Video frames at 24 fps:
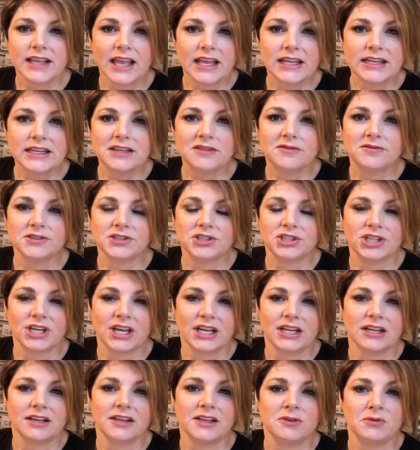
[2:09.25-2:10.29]
any
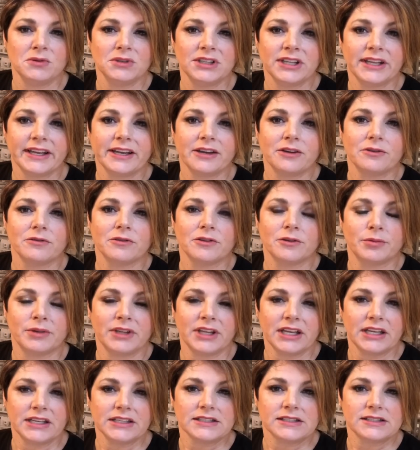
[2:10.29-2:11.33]
vachetta you would like
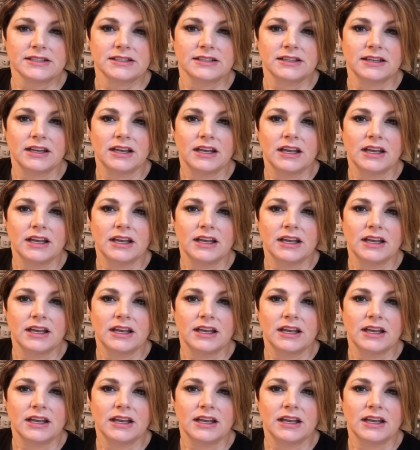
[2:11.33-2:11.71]
replaced.